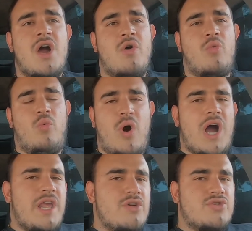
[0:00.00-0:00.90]

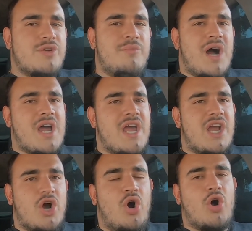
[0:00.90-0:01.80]
why you should buy a
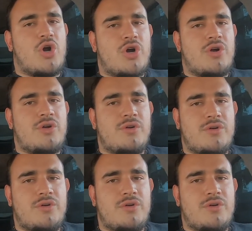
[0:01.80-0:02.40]
car